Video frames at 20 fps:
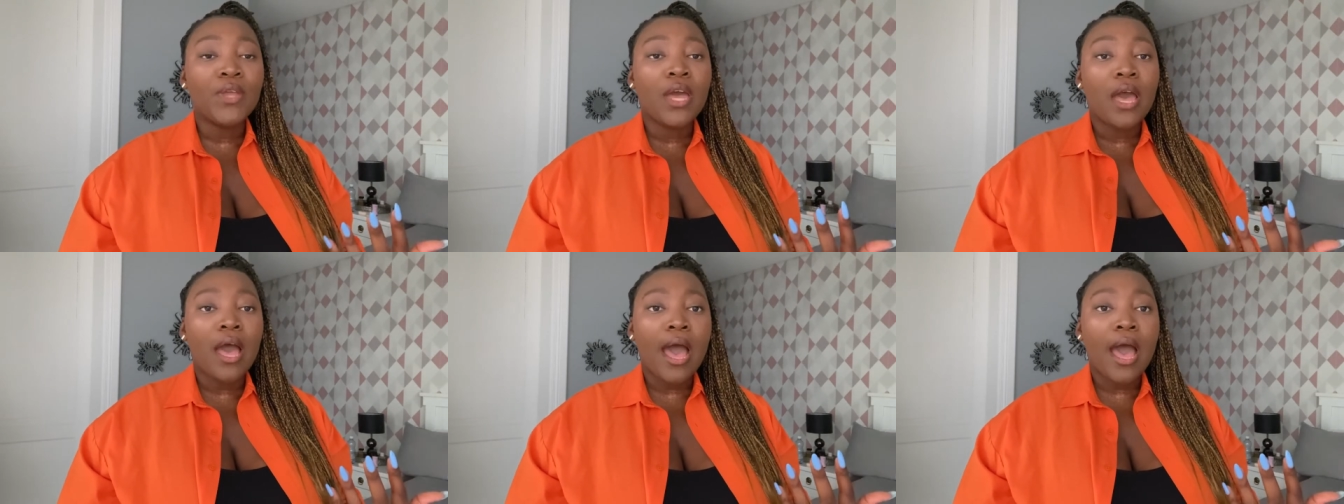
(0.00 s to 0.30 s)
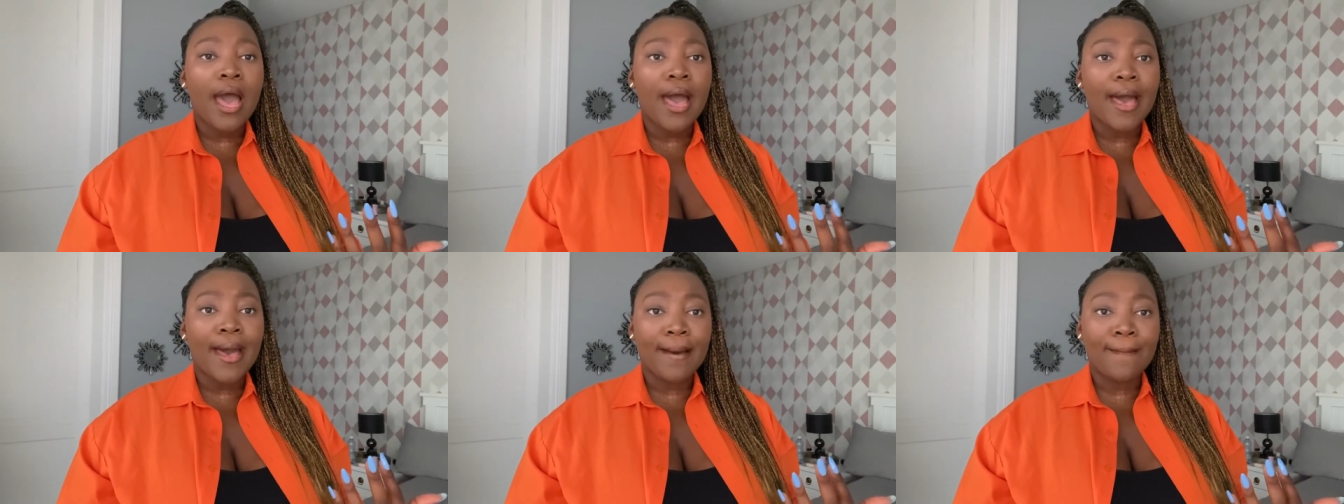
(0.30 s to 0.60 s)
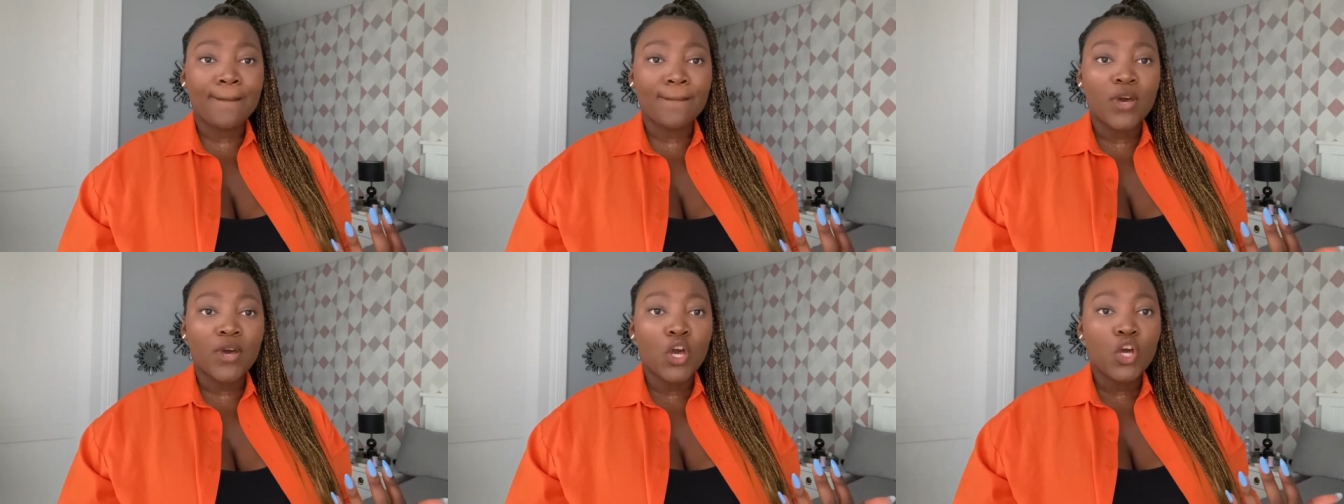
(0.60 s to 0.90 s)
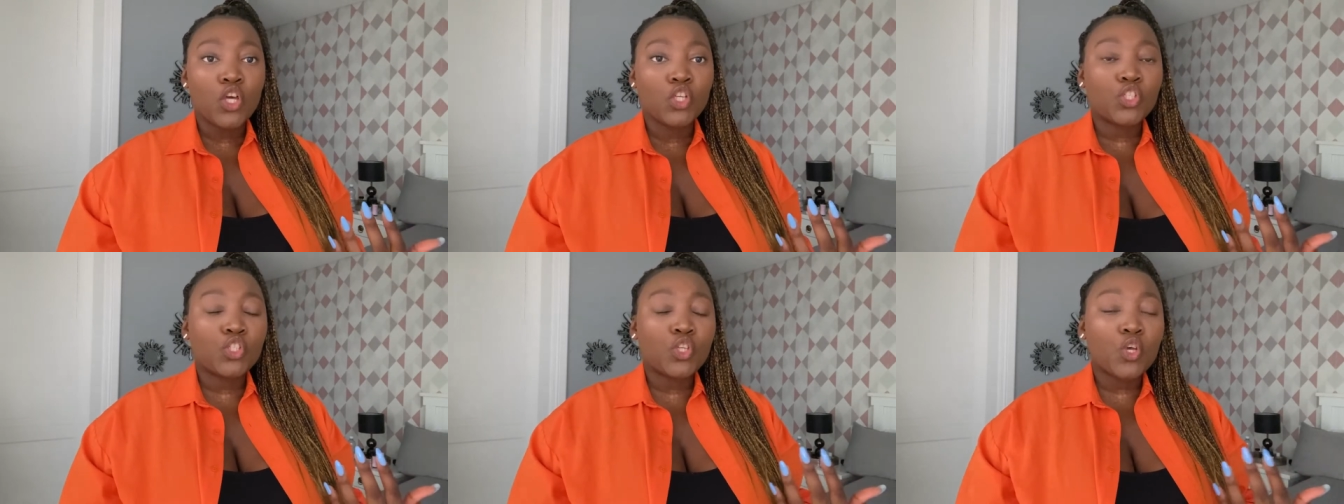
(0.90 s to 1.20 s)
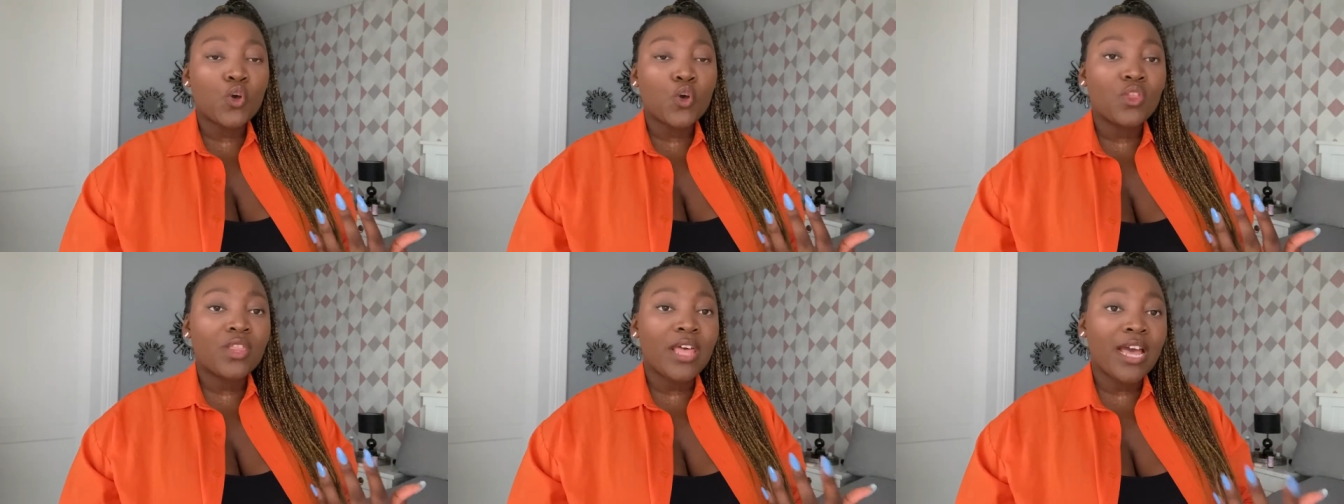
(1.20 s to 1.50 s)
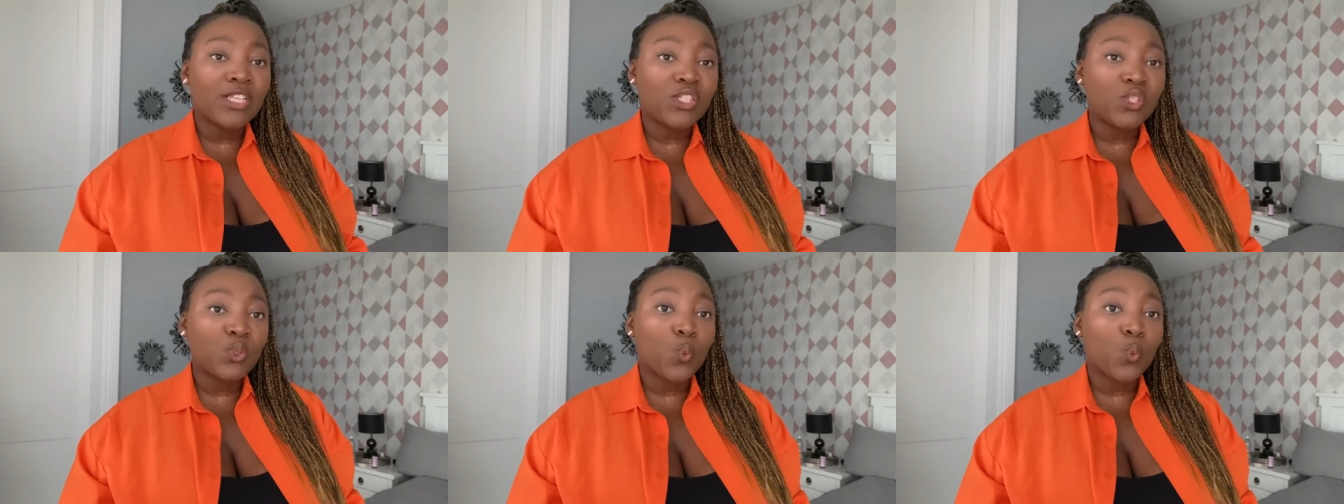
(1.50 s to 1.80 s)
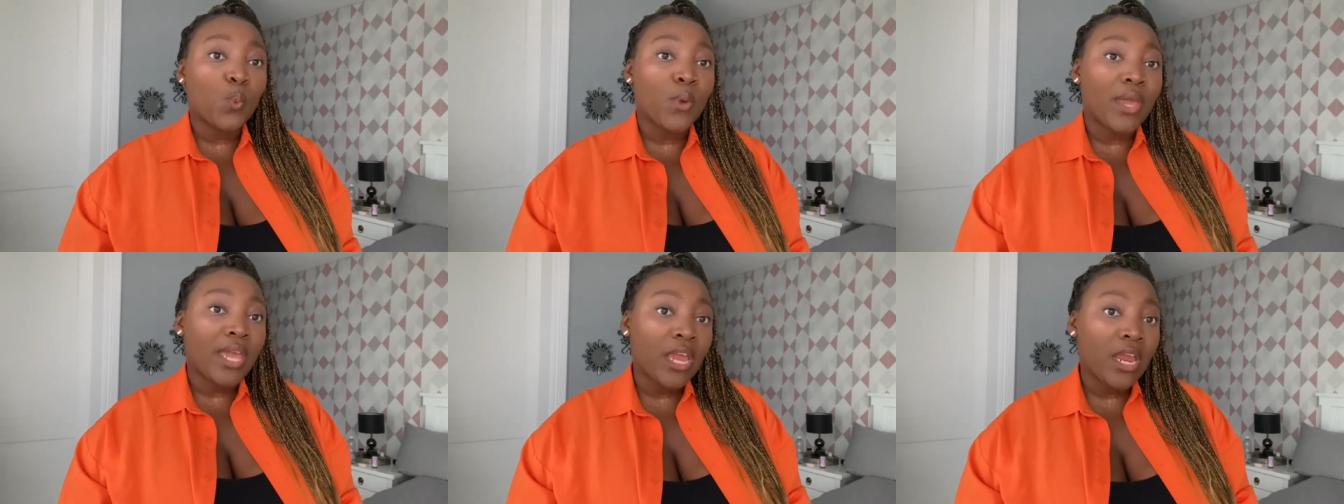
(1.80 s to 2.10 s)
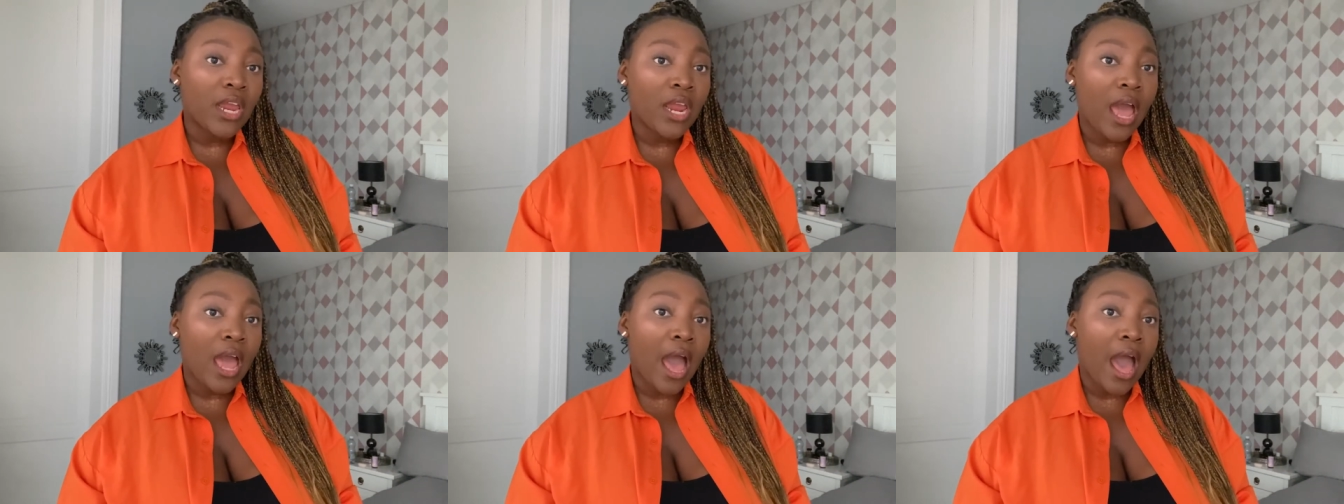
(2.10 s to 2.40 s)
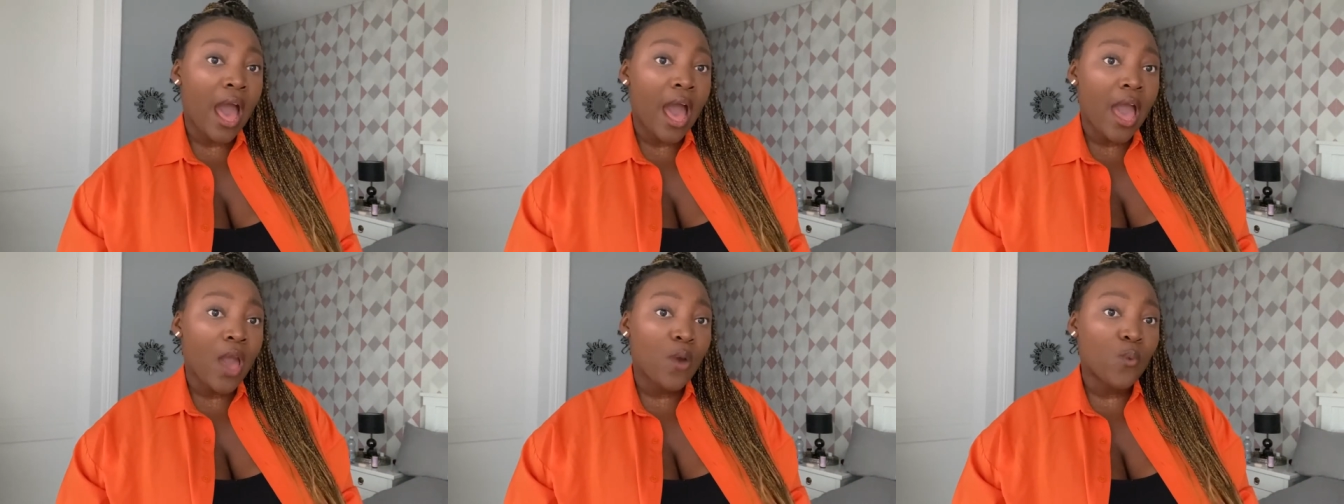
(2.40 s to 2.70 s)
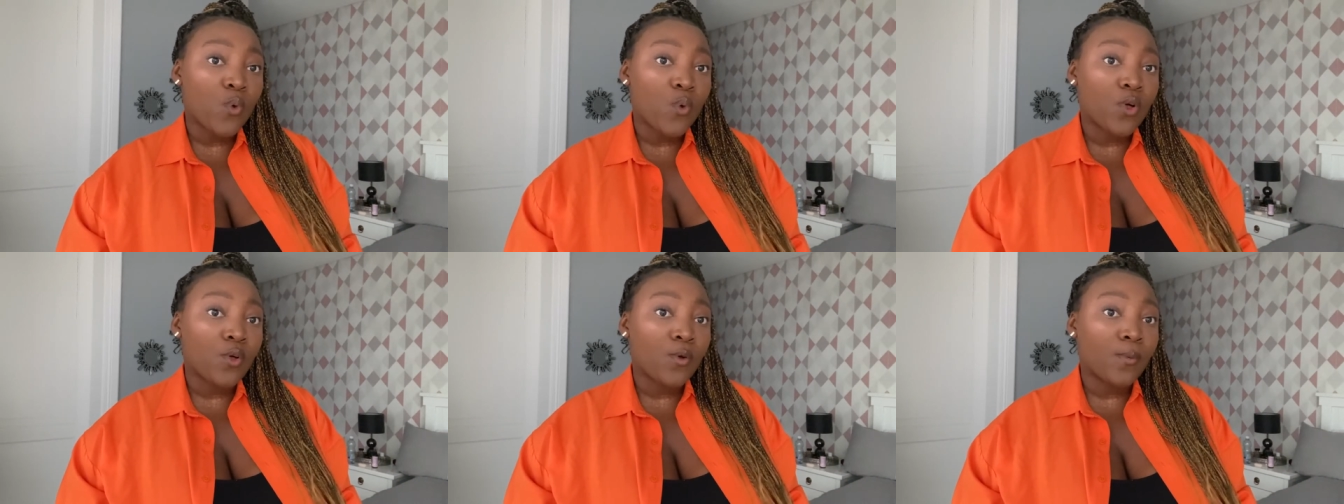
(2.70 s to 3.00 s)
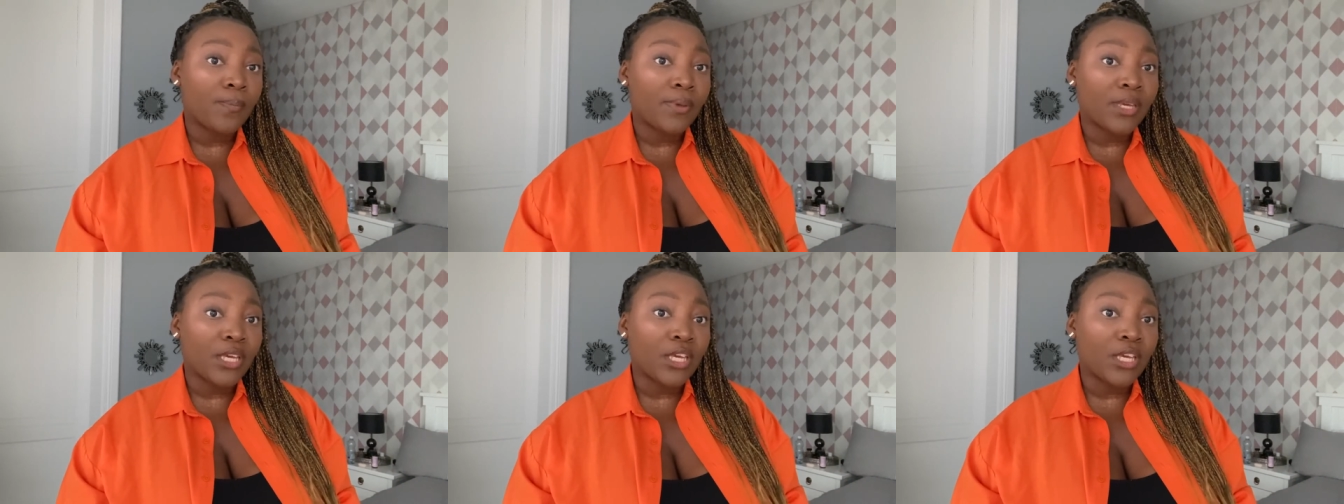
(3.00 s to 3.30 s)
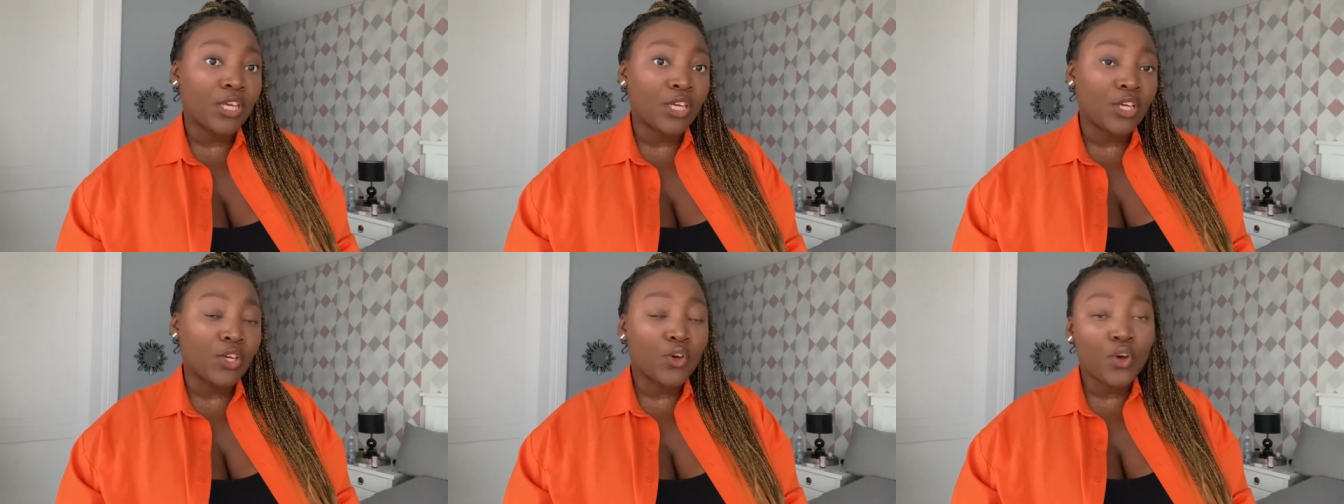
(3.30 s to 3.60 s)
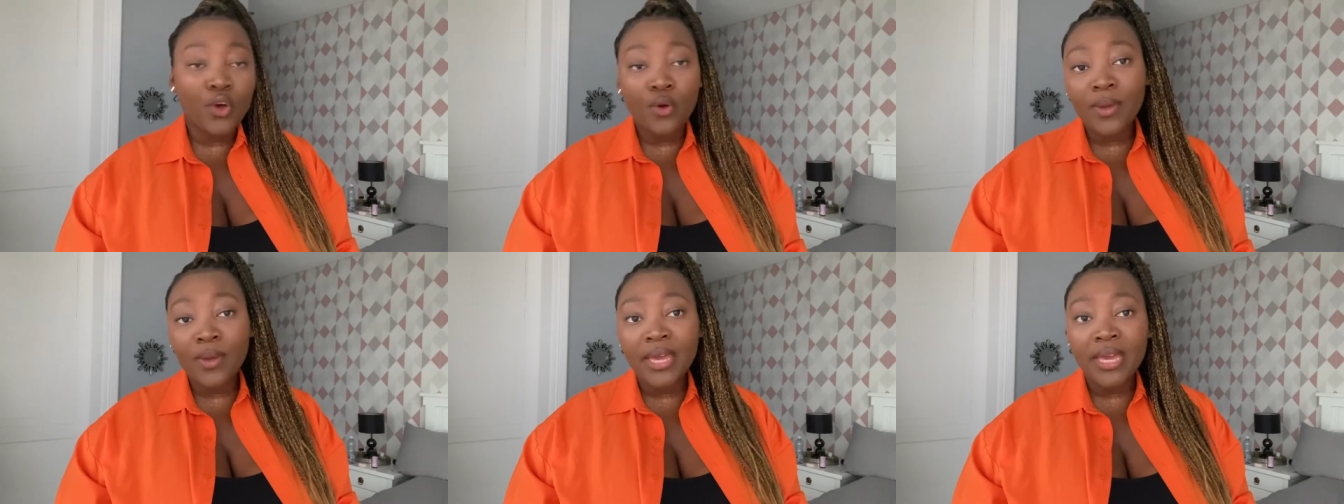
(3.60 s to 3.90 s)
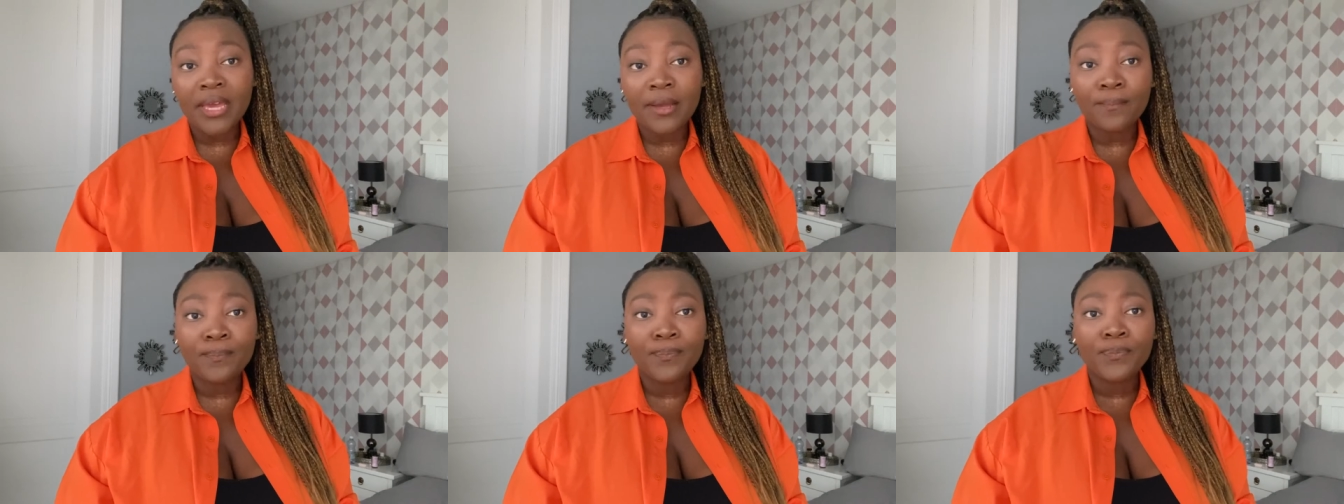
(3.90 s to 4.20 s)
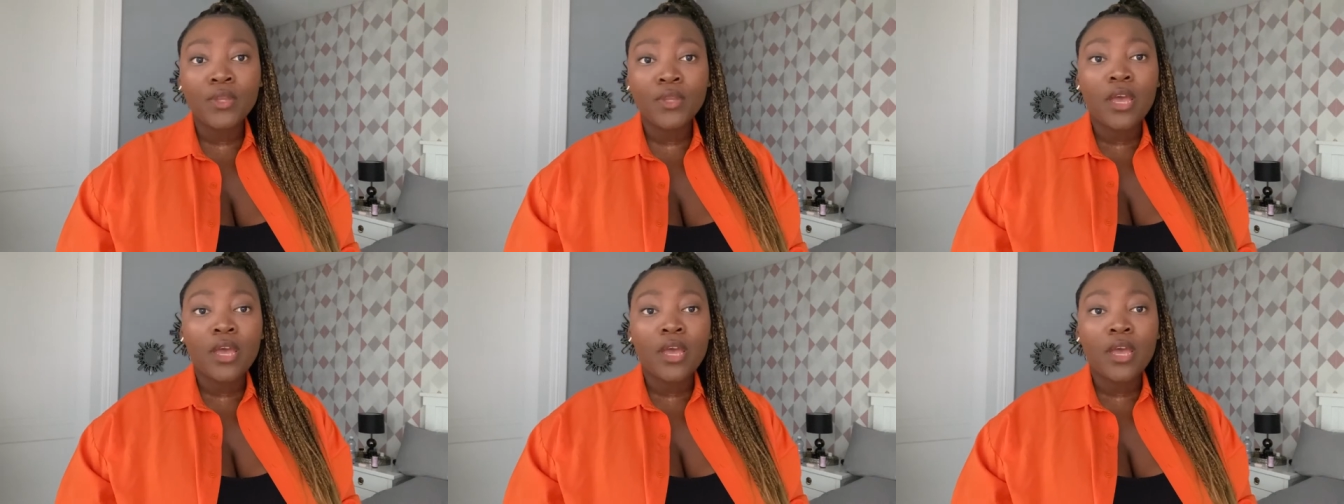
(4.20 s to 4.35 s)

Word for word: Um, so that's where I will be going.